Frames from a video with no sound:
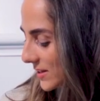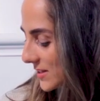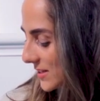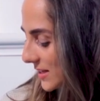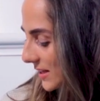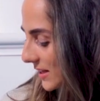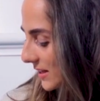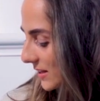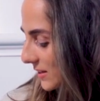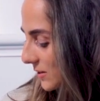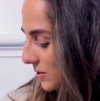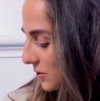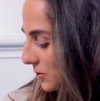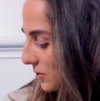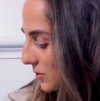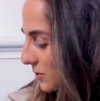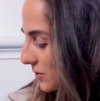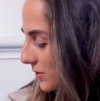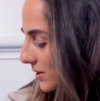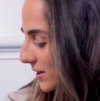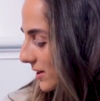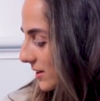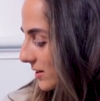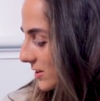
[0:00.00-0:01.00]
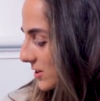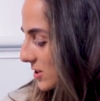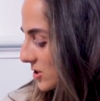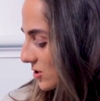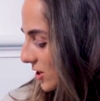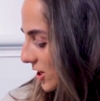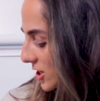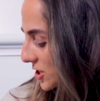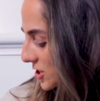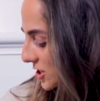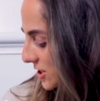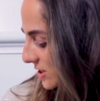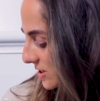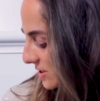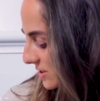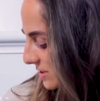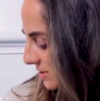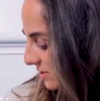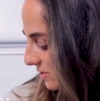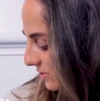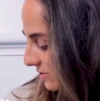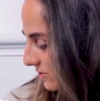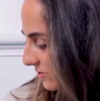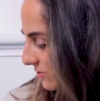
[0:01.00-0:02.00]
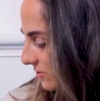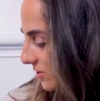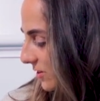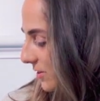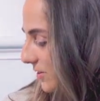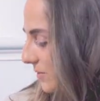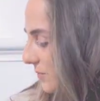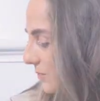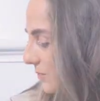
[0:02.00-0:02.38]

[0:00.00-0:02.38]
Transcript: there's like little illustrations of